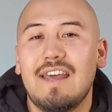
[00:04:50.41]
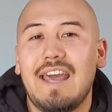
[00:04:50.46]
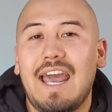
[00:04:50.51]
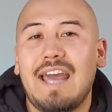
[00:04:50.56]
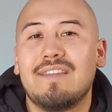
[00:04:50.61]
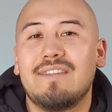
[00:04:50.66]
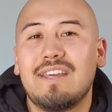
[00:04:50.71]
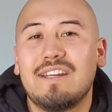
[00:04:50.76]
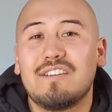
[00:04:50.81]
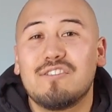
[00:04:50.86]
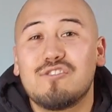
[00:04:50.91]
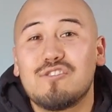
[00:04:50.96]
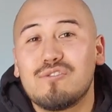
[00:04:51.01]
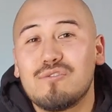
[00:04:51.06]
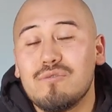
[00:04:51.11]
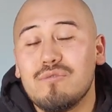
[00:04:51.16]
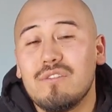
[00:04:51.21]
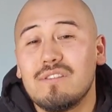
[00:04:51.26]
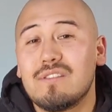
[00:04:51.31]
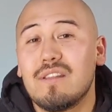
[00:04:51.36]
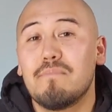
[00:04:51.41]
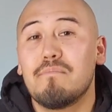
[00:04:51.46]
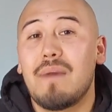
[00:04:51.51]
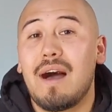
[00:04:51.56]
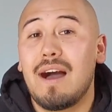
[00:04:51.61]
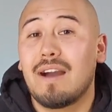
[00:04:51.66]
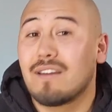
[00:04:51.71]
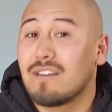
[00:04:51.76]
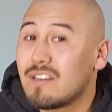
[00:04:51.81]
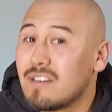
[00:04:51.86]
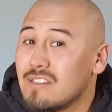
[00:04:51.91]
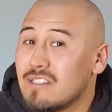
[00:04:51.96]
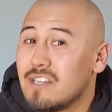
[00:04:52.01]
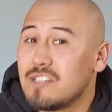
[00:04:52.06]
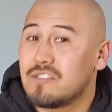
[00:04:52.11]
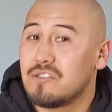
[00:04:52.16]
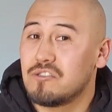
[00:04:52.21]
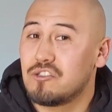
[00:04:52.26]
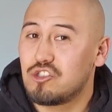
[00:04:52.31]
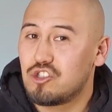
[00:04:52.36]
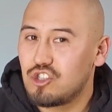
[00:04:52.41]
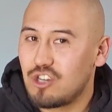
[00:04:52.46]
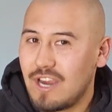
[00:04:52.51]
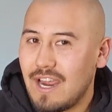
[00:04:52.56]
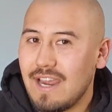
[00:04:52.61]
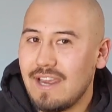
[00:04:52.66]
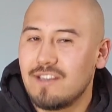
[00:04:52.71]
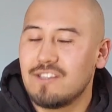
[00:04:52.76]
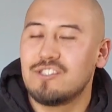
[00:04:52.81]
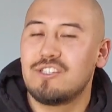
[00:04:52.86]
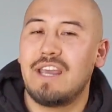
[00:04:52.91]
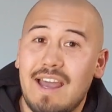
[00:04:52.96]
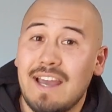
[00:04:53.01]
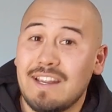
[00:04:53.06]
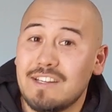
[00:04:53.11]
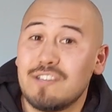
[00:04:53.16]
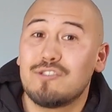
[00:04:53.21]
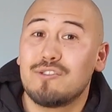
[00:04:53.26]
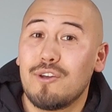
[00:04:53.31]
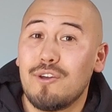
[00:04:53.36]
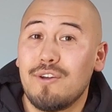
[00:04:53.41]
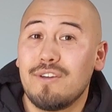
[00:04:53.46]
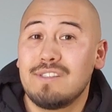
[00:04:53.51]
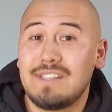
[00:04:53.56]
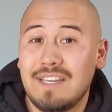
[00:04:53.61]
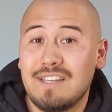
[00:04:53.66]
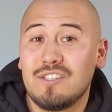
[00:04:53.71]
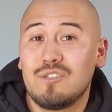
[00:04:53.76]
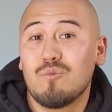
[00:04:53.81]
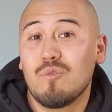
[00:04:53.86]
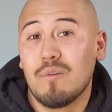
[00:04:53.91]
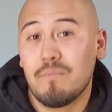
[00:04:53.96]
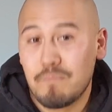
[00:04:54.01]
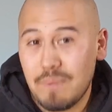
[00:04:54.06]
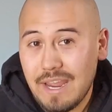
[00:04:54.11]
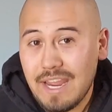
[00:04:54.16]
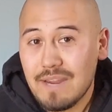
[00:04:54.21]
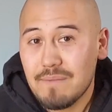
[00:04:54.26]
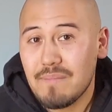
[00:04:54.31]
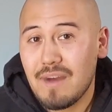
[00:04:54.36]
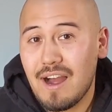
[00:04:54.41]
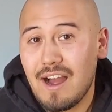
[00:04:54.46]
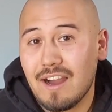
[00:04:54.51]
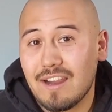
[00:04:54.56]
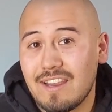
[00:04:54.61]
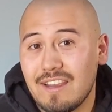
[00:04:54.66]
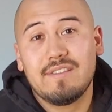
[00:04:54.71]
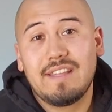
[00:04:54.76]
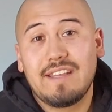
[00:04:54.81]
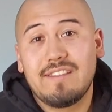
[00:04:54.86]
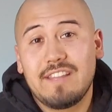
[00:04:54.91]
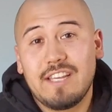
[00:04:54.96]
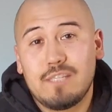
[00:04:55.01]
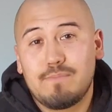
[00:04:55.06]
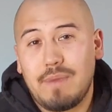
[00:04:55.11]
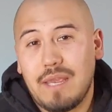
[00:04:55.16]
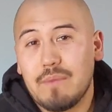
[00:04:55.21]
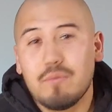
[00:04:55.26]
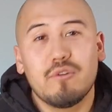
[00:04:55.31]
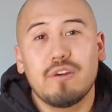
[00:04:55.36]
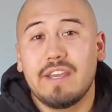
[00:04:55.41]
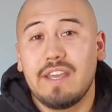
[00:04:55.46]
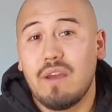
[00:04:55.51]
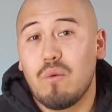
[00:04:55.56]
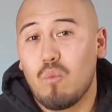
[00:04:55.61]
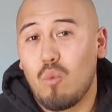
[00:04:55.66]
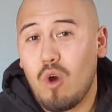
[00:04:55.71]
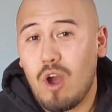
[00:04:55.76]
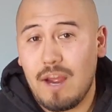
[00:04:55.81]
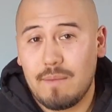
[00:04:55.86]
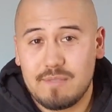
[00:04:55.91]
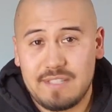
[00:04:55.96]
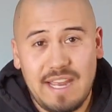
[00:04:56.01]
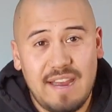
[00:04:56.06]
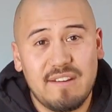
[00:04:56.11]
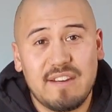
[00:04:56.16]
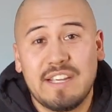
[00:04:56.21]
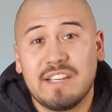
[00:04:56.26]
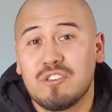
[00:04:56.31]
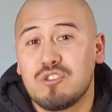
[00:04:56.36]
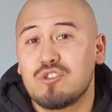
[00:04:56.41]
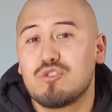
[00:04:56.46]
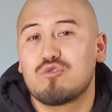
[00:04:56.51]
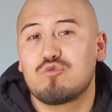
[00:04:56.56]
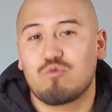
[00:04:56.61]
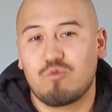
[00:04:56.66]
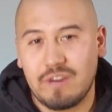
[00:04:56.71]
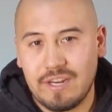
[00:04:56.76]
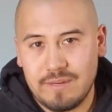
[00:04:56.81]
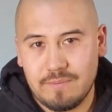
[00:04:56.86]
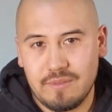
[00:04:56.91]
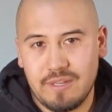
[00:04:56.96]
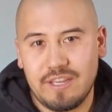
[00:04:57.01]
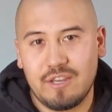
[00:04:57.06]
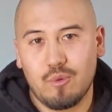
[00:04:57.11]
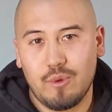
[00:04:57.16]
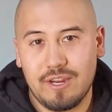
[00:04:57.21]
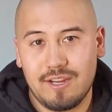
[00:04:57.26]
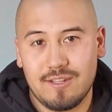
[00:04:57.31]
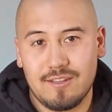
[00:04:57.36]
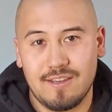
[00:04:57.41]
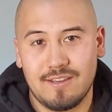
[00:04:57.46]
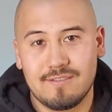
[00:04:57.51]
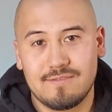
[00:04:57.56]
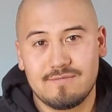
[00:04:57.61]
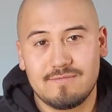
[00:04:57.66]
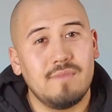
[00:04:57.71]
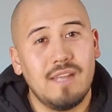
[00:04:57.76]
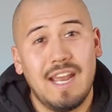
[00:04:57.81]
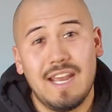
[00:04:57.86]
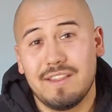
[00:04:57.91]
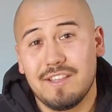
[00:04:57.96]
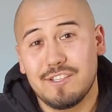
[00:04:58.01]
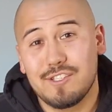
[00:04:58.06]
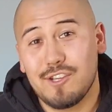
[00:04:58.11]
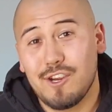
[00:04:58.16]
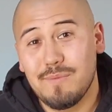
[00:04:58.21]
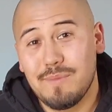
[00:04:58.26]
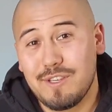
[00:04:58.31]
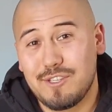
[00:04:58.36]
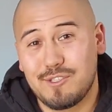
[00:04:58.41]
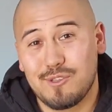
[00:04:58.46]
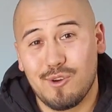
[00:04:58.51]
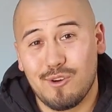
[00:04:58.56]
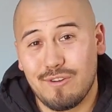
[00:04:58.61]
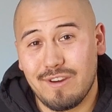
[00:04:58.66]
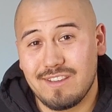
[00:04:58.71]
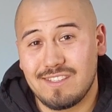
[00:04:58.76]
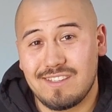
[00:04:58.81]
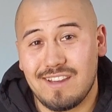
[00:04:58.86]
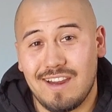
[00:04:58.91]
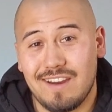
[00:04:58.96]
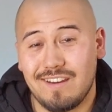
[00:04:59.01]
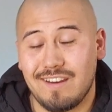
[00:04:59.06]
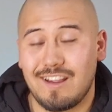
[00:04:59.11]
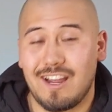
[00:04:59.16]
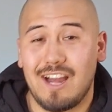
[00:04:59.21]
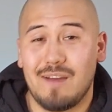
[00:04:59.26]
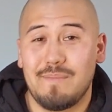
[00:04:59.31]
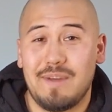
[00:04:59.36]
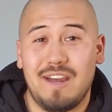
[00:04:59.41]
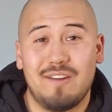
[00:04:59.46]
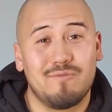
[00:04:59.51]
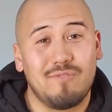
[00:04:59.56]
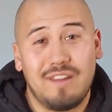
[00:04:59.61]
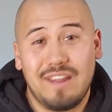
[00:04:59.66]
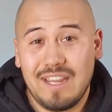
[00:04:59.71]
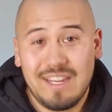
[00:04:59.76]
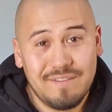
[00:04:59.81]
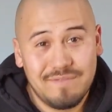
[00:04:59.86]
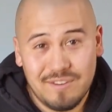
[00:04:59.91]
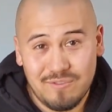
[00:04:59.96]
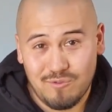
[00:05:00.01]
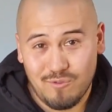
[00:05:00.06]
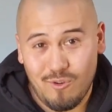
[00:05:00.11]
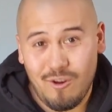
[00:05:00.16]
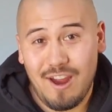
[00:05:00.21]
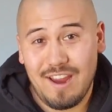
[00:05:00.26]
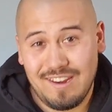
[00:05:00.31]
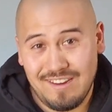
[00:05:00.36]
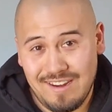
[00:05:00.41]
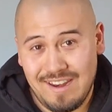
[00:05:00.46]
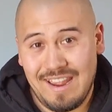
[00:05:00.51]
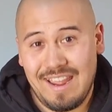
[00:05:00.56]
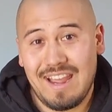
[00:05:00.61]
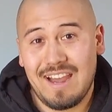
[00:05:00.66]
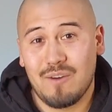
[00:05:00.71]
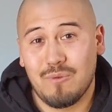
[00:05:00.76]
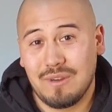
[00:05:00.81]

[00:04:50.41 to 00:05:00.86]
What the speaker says: And then as soon as the market conditions change and it turns into a bear market, then these people can get wiped out extremely quickly. And there's so many stories starting to come out even right now.